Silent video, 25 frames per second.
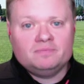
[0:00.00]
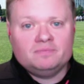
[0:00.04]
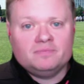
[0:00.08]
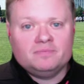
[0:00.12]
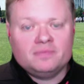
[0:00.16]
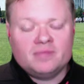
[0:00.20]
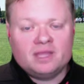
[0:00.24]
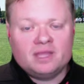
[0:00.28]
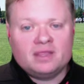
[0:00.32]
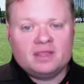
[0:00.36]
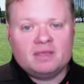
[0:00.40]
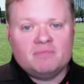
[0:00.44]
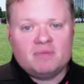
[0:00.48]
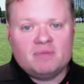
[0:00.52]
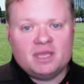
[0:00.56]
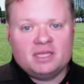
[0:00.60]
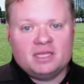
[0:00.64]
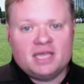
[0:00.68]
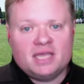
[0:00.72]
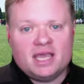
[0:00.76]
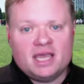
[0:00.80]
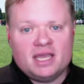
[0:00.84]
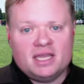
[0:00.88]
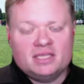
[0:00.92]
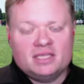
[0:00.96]
that the Big
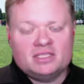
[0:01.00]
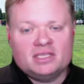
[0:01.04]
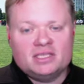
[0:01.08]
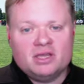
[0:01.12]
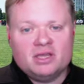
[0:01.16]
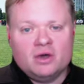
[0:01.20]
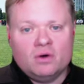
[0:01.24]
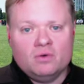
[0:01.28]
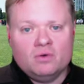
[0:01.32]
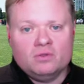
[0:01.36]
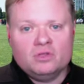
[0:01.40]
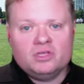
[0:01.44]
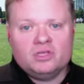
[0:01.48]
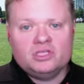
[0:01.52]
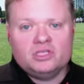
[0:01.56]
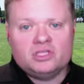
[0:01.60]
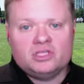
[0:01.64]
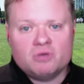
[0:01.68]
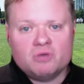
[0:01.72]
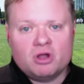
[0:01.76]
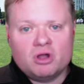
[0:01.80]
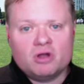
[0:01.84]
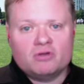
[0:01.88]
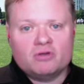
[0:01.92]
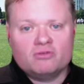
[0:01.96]
Ten is the only
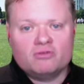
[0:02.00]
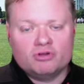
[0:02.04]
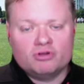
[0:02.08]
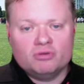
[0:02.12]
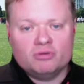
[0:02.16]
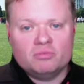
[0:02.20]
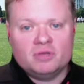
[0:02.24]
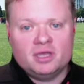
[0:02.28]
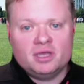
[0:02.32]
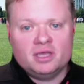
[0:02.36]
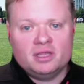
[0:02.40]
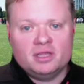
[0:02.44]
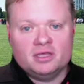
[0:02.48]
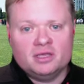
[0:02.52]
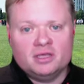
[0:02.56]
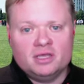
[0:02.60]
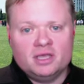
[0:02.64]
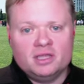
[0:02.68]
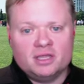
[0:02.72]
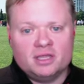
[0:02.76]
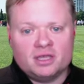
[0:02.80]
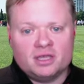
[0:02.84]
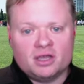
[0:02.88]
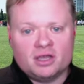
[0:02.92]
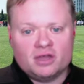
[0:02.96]
smart group in
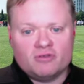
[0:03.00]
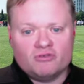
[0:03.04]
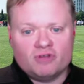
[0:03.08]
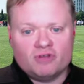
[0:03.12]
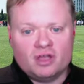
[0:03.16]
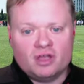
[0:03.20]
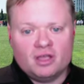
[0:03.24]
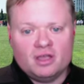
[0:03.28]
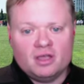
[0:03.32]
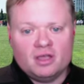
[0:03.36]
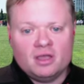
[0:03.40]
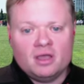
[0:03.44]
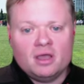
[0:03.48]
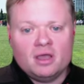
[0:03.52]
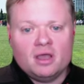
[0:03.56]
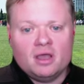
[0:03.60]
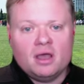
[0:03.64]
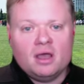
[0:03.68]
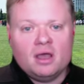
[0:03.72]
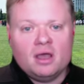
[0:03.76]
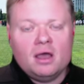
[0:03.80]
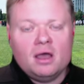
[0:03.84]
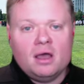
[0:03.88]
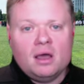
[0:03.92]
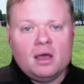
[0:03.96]
the country.
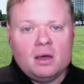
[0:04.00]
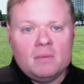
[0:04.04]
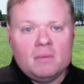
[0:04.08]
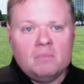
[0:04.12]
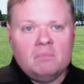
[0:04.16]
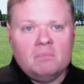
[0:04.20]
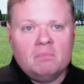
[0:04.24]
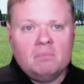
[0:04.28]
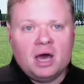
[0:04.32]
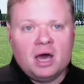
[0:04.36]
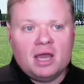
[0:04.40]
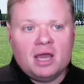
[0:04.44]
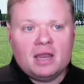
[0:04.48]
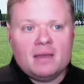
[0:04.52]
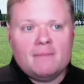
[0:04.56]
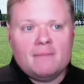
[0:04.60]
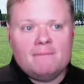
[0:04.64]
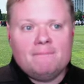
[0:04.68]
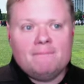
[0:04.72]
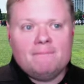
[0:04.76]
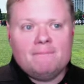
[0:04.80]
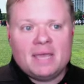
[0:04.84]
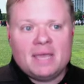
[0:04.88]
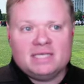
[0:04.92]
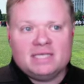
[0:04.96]
But
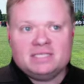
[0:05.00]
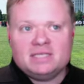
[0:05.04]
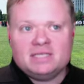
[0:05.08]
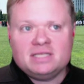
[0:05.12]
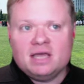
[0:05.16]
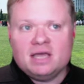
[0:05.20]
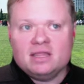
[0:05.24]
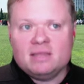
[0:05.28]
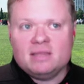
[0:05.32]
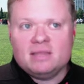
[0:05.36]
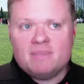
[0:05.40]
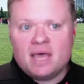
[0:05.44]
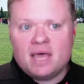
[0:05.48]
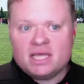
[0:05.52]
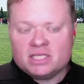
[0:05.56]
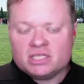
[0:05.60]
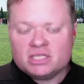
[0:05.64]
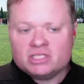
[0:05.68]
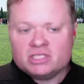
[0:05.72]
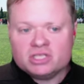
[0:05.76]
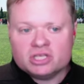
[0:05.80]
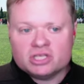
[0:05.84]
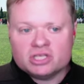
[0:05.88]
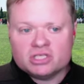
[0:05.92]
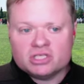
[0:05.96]
based on the
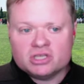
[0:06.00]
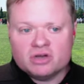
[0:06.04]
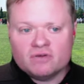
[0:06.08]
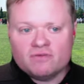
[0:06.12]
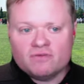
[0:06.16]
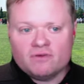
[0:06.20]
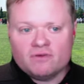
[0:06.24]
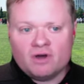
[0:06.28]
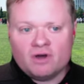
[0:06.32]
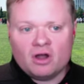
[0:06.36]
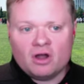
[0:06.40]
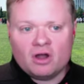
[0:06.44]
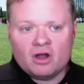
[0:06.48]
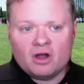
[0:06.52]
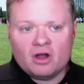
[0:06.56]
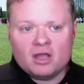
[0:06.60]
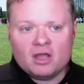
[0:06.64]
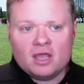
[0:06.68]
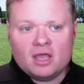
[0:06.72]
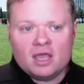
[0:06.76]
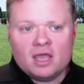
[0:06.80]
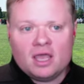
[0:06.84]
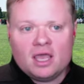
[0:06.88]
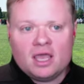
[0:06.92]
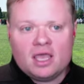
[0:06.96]
messaging so far,
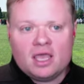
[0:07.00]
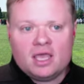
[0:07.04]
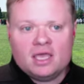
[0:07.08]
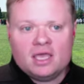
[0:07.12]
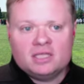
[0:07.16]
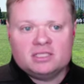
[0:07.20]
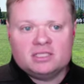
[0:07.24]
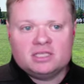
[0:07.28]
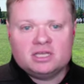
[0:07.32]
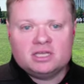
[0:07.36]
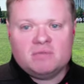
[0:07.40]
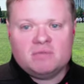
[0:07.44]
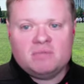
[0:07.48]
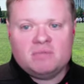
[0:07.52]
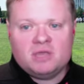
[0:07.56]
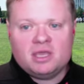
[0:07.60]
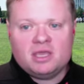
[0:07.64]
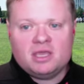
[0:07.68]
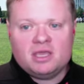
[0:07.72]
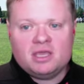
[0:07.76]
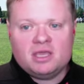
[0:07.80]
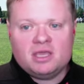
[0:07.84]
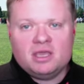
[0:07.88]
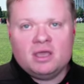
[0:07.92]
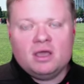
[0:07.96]
it's going to
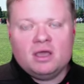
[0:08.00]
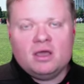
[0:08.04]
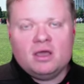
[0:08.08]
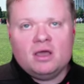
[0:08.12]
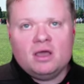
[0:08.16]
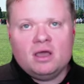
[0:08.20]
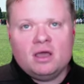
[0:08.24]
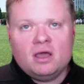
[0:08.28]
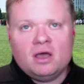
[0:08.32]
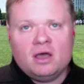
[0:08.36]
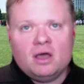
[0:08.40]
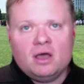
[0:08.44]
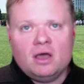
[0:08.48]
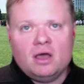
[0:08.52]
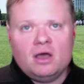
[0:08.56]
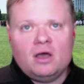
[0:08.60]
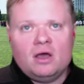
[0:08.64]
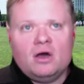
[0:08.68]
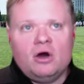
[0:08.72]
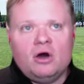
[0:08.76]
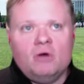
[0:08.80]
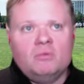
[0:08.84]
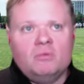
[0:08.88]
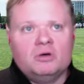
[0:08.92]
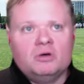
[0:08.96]
be
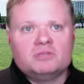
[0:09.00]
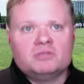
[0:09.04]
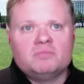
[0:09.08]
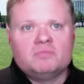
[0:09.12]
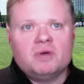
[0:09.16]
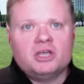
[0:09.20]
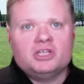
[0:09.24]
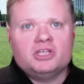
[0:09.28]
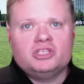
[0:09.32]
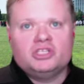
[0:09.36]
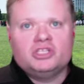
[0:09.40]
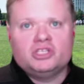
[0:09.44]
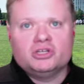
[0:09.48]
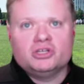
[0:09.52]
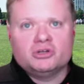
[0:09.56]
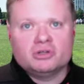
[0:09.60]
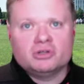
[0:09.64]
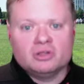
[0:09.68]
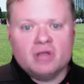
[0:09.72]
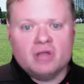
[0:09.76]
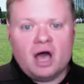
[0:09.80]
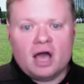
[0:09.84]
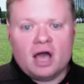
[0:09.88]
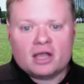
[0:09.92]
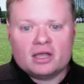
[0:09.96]
almost by sheer
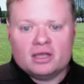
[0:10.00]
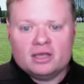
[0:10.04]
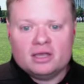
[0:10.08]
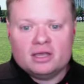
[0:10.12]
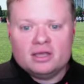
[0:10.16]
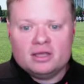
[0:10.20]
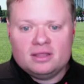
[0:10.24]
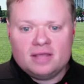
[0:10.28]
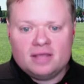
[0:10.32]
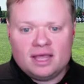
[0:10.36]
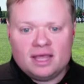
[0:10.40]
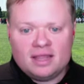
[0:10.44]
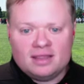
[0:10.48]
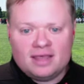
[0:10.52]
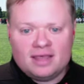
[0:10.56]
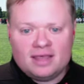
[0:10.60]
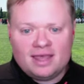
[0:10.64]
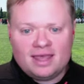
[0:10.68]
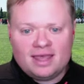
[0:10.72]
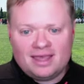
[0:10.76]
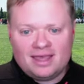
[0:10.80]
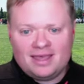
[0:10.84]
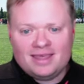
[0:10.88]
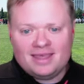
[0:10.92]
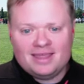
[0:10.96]
luck that
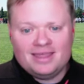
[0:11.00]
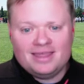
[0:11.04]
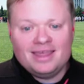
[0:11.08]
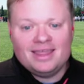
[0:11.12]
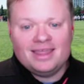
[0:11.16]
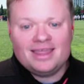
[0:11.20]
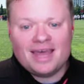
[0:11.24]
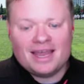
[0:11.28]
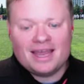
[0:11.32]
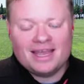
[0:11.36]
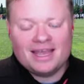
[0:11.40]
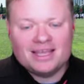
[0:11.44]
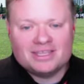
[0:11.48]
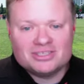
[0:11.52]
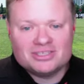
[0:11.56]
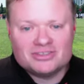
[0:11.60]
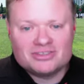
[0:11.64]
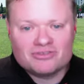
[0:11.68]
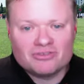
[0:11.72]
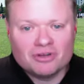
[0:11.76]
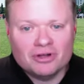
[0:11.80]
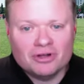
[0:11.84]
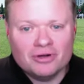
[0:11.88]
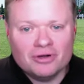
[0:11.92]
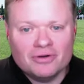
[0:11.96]
it's
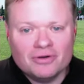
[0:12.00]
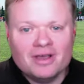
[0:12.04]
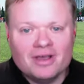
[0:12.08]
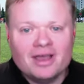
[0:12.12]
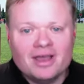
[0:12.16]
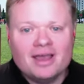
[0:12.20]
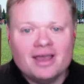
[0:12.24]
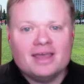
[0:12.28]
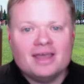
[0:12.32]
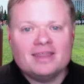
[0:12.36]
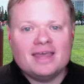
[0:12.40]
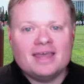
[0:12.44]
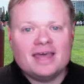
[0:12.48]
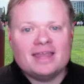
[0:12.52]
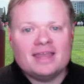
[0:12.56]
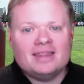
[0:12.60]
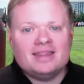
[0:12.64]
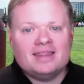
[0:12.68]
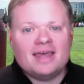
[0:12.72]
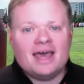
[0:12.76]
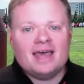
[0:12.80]
true. They pulled a